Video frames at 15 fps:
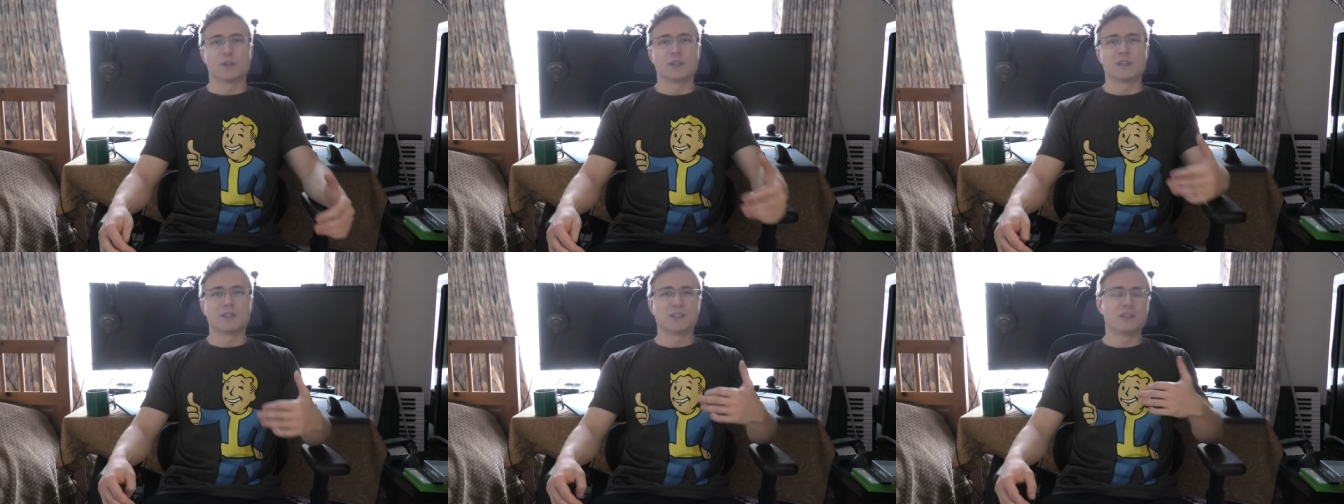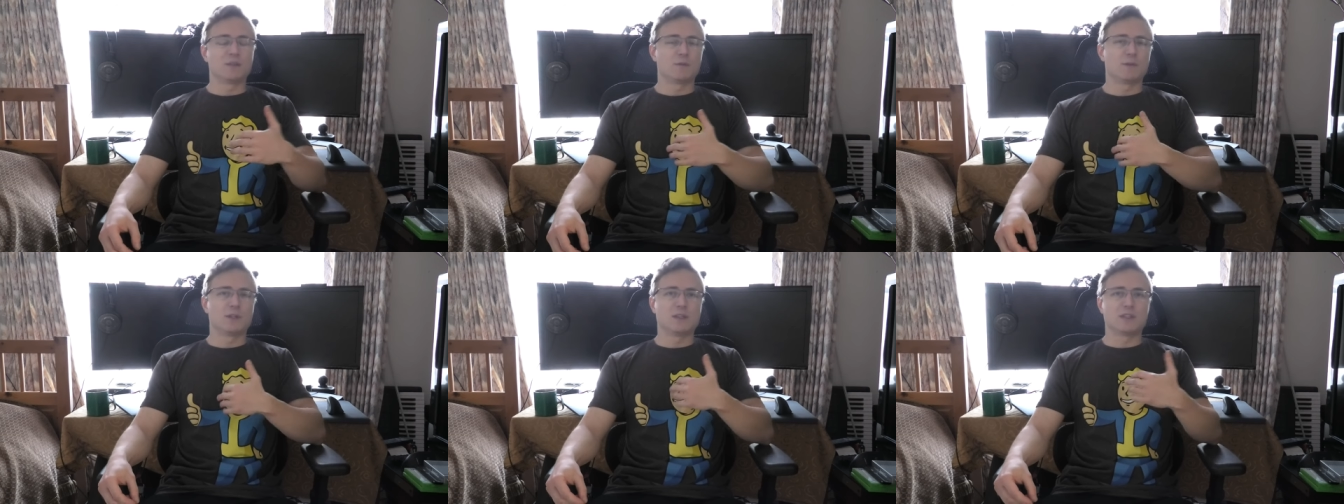And this
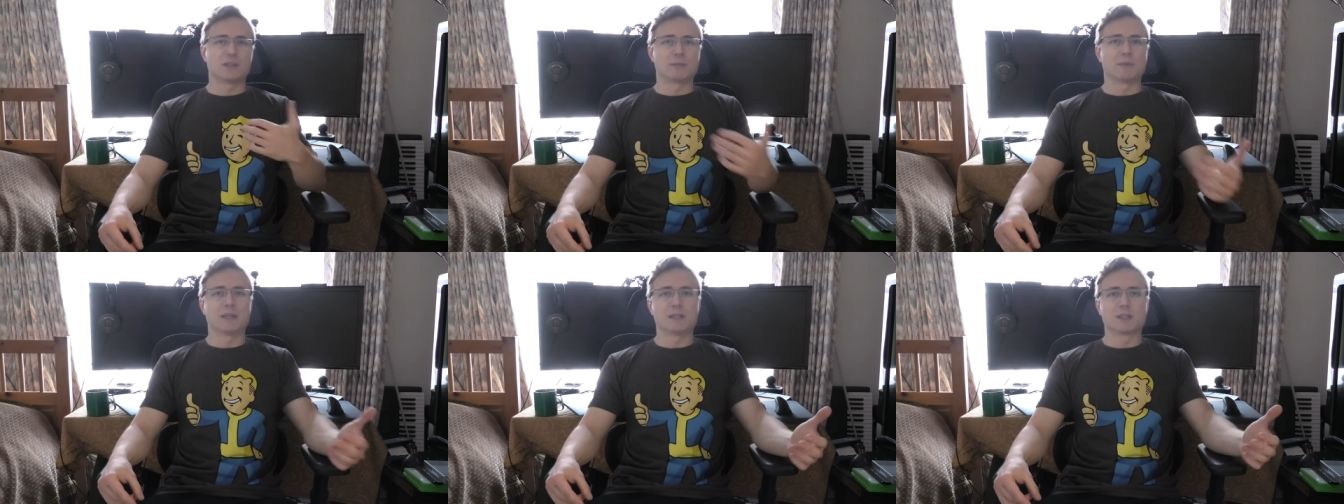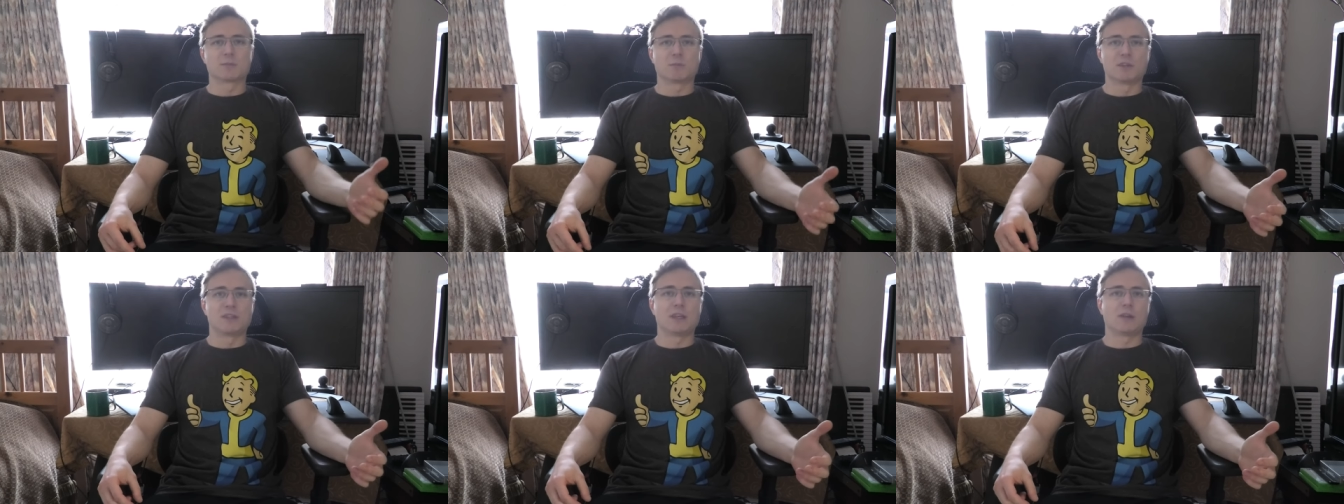isn't really something that's
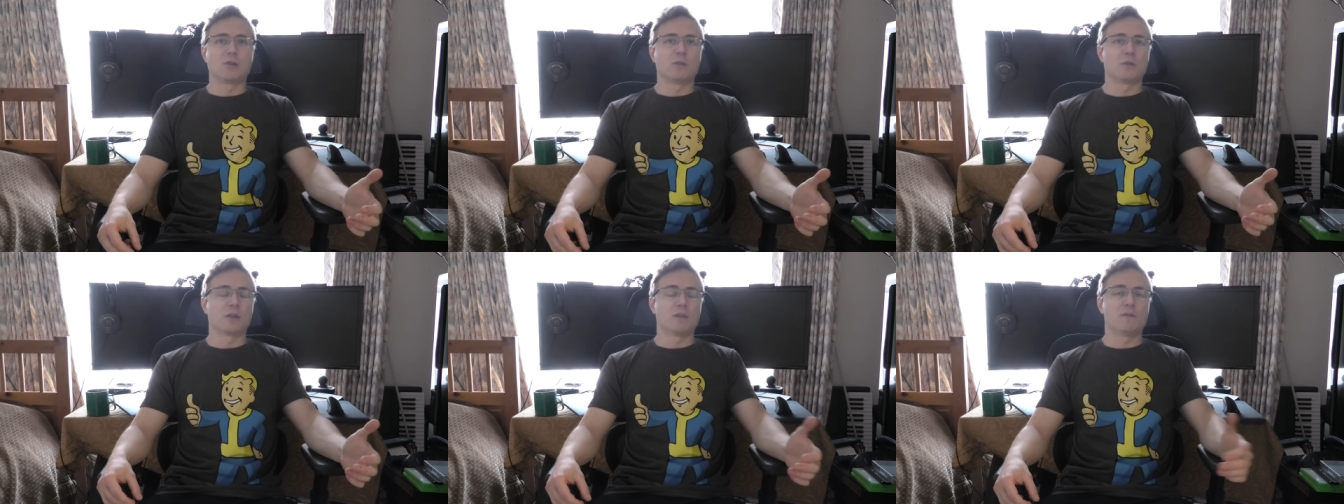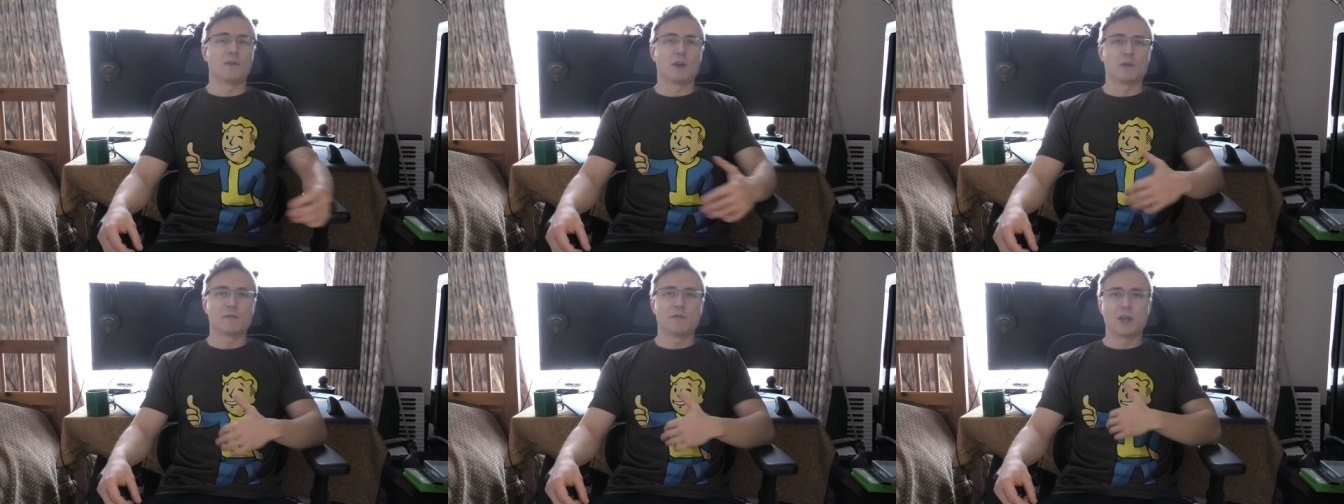particularly
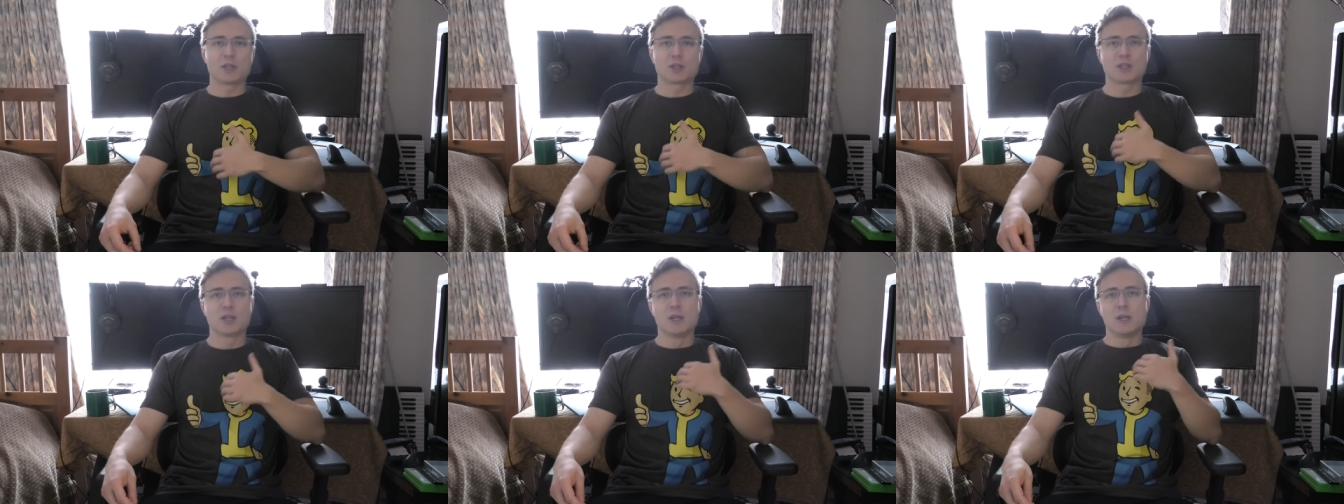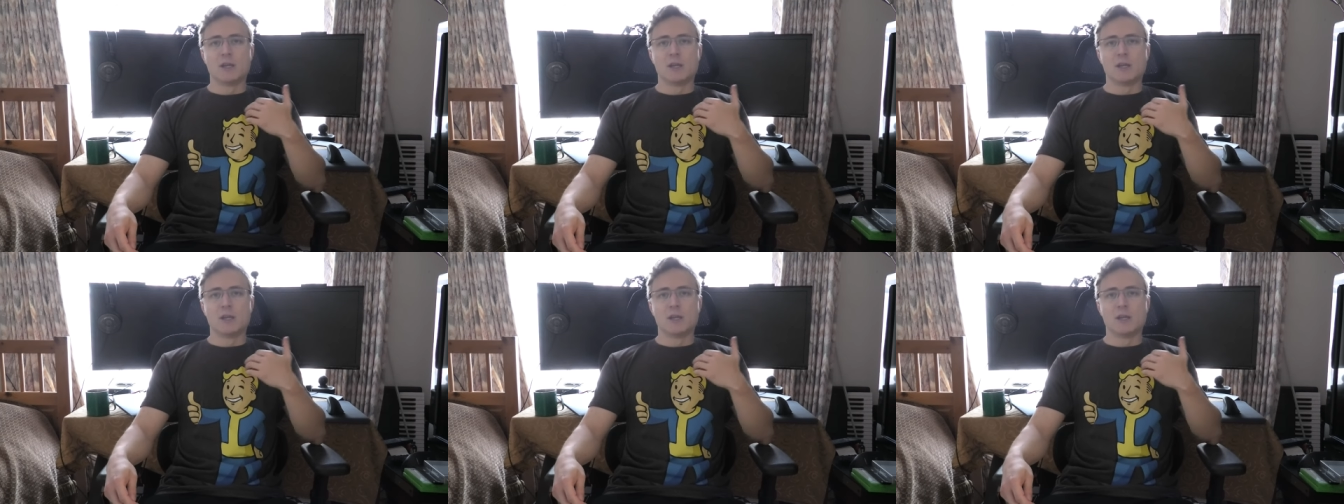far-fetched.